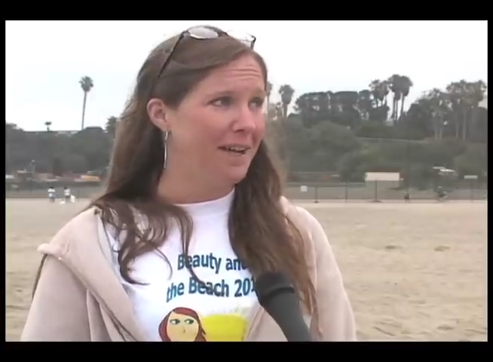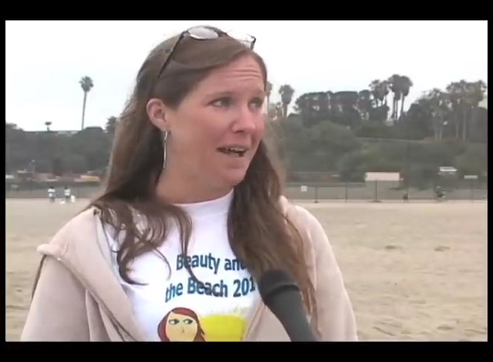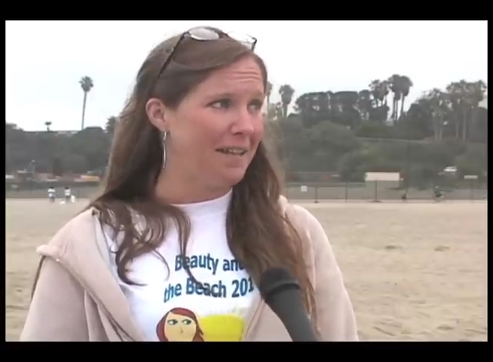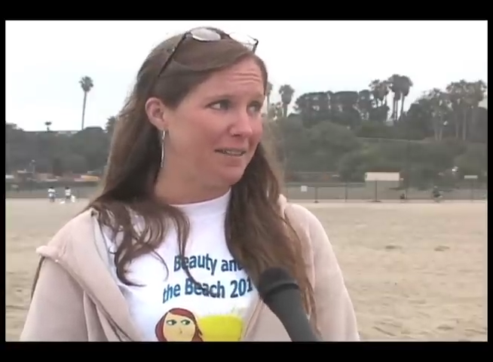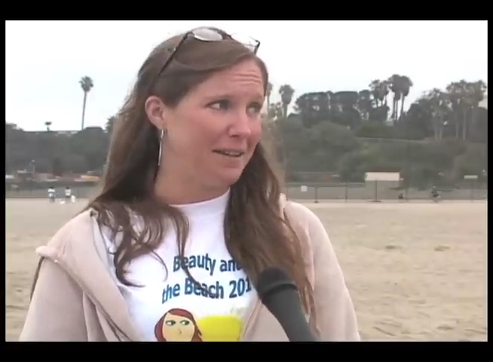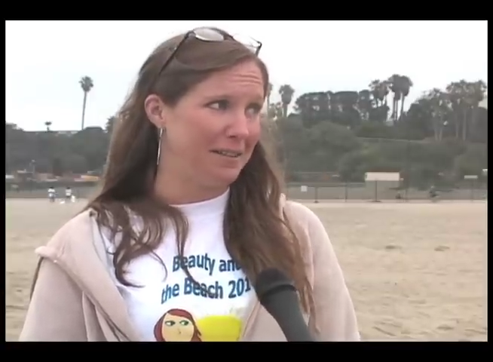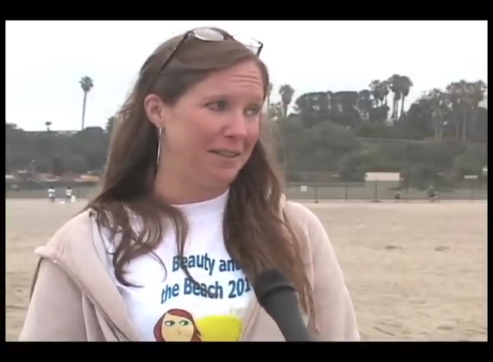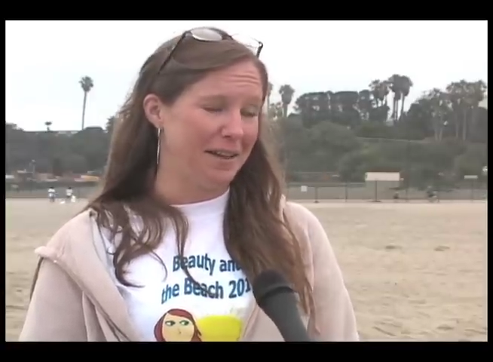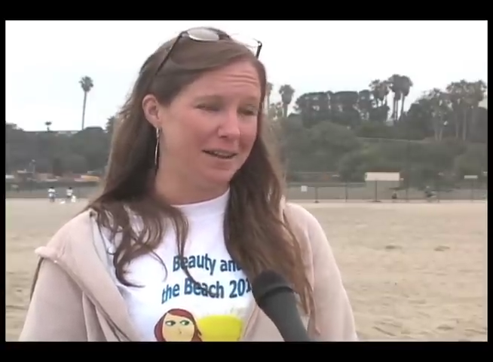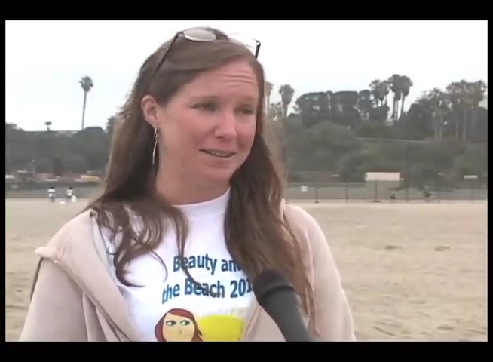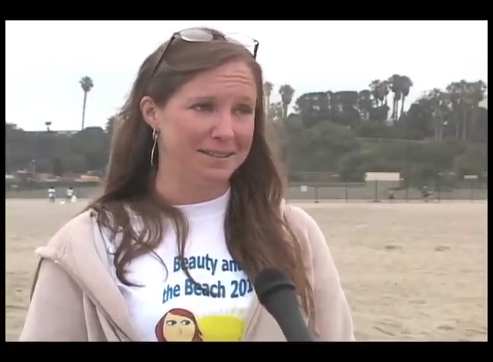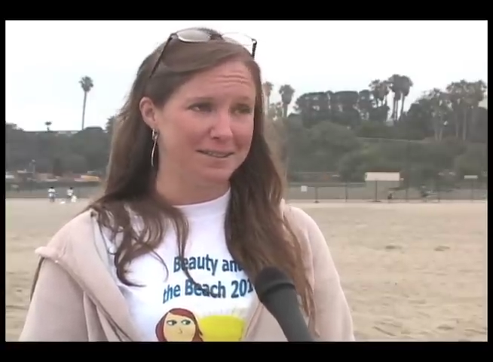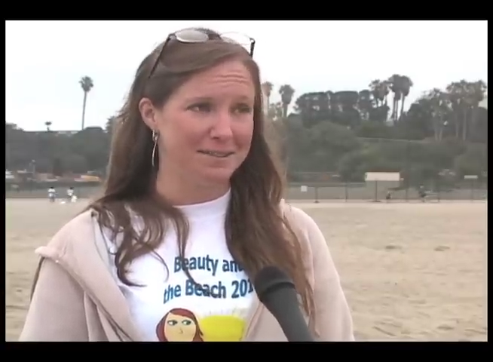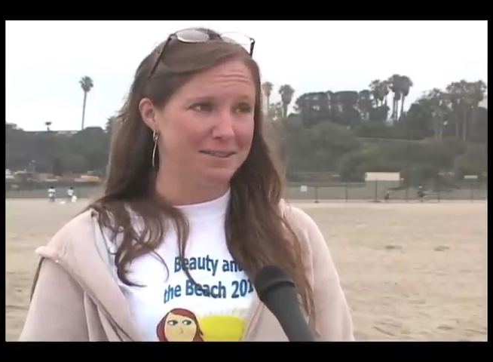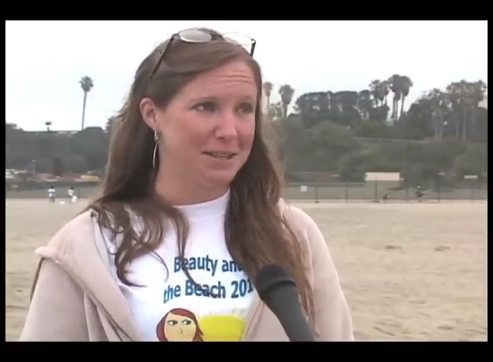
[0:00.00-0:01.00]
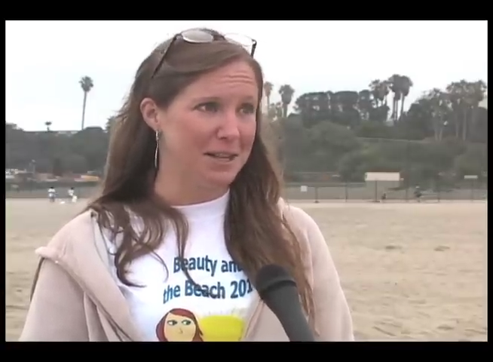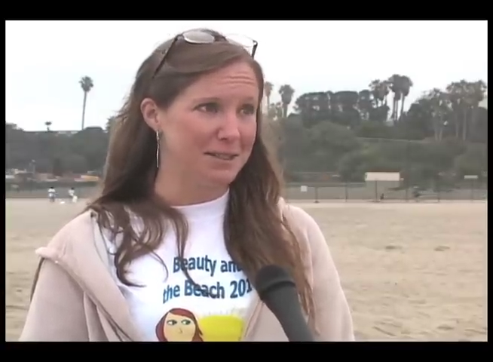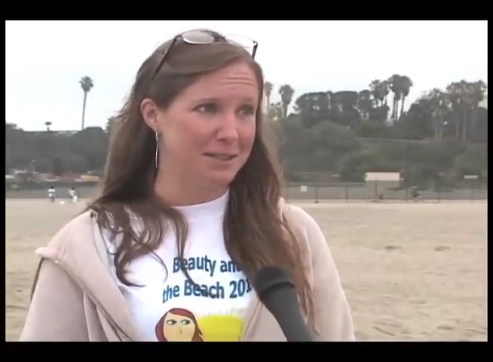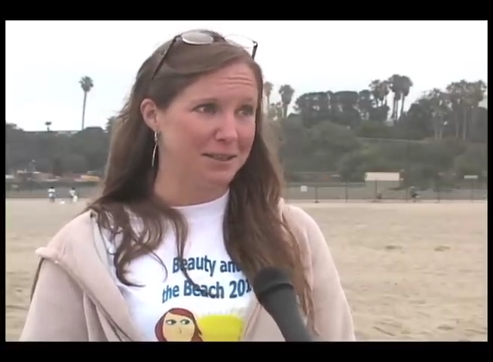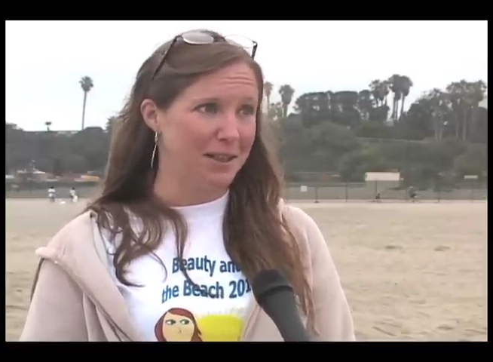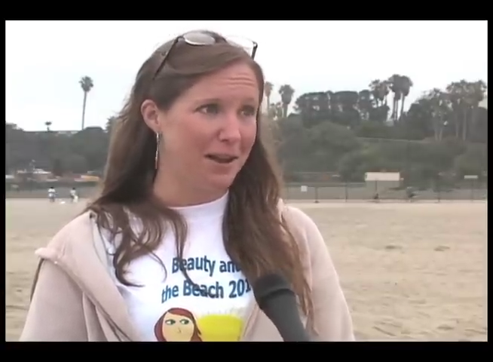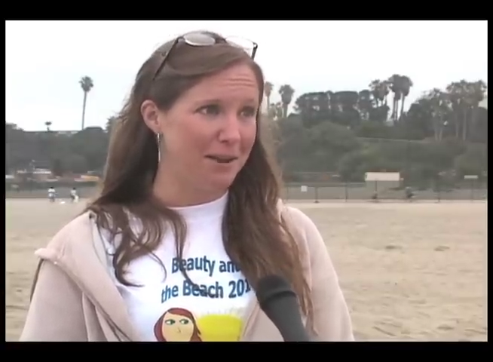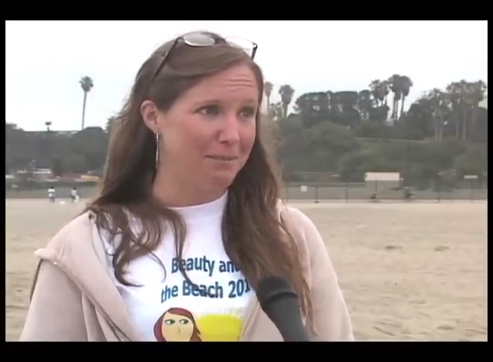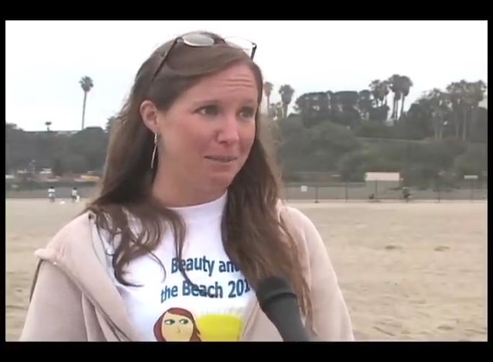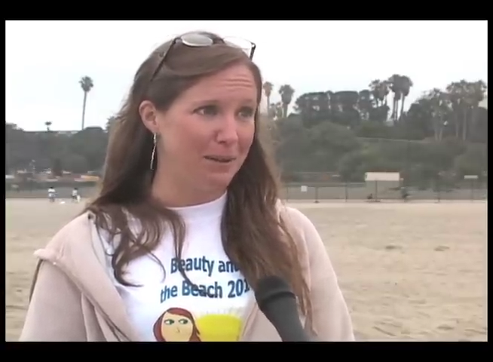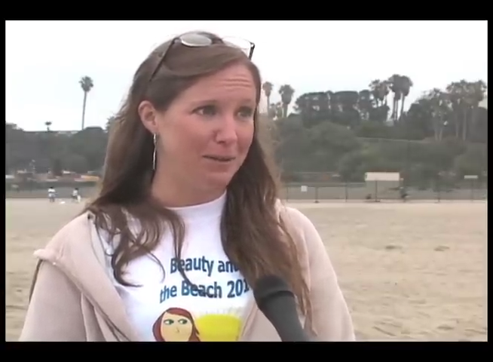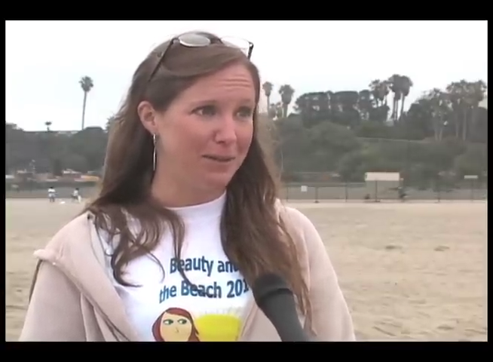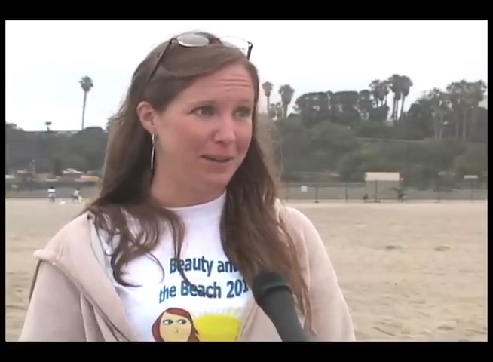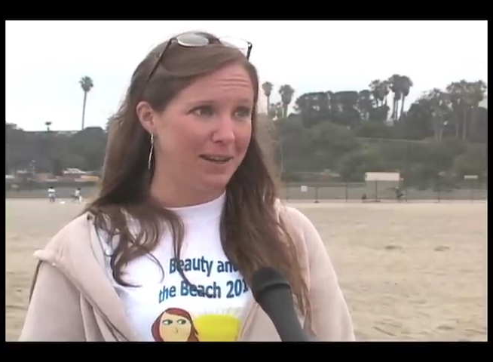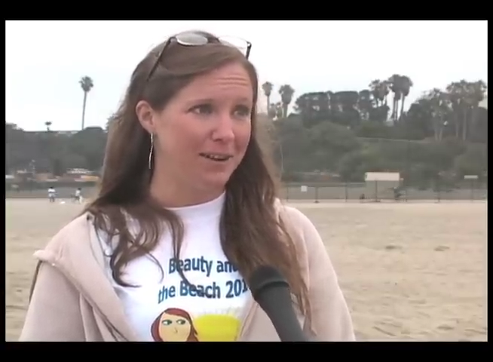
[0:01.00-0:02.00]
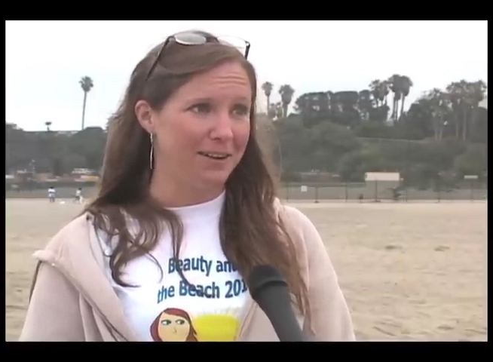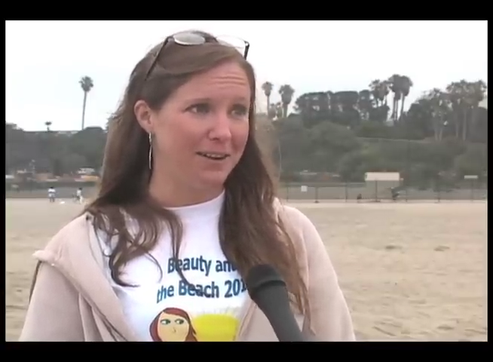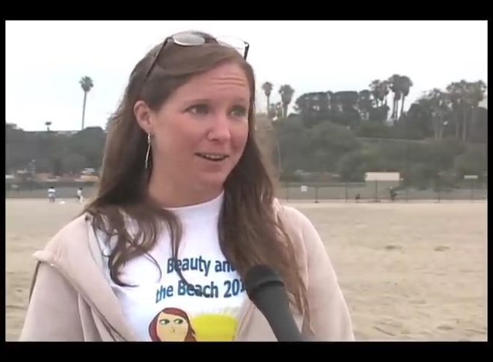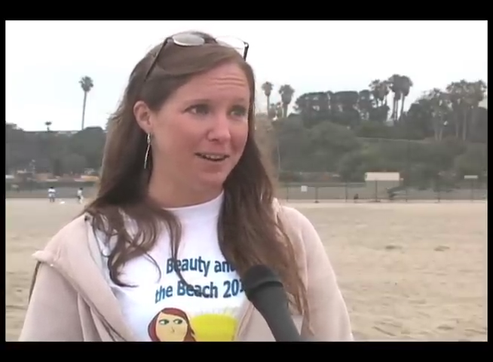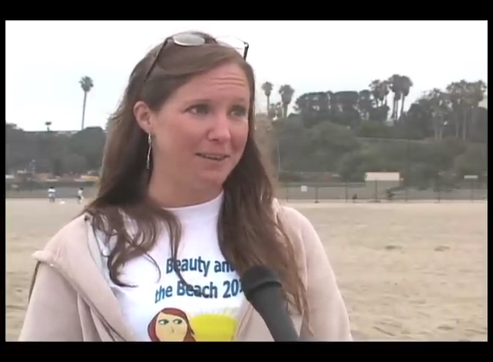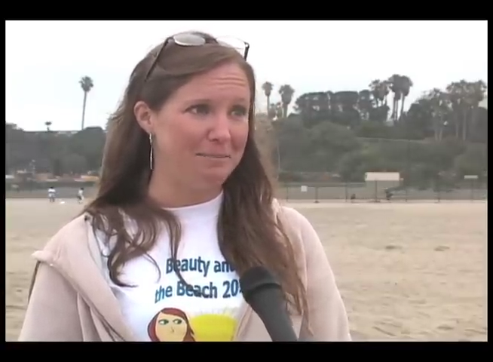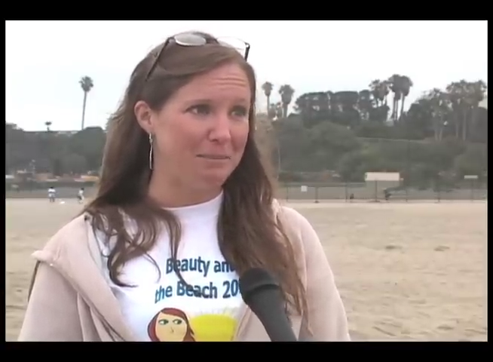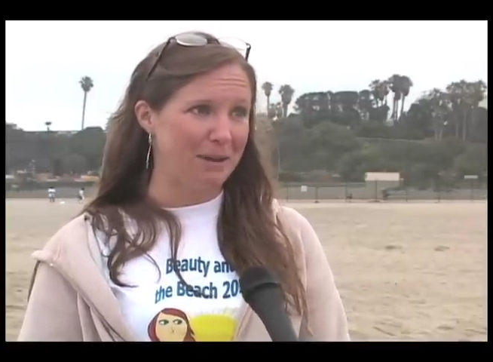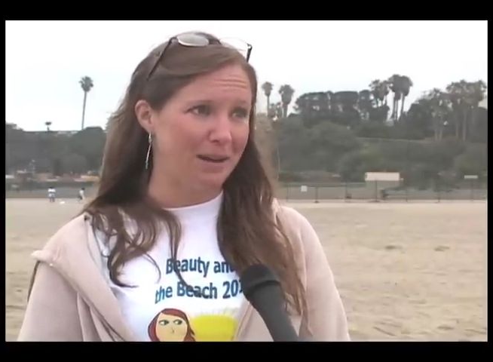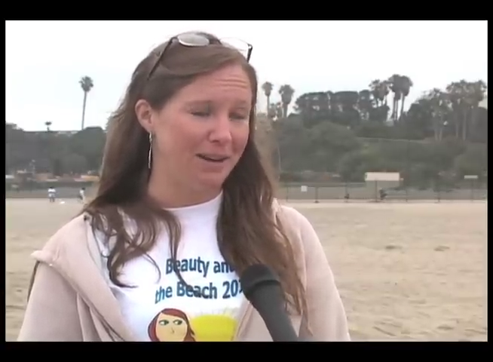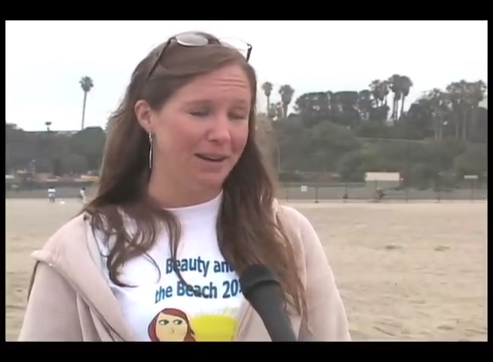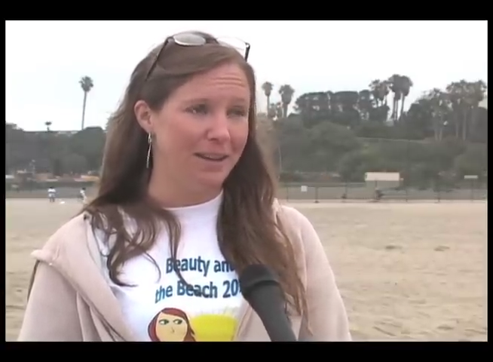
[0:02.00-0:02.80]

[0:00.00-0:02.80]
I think that says a lot about the area, but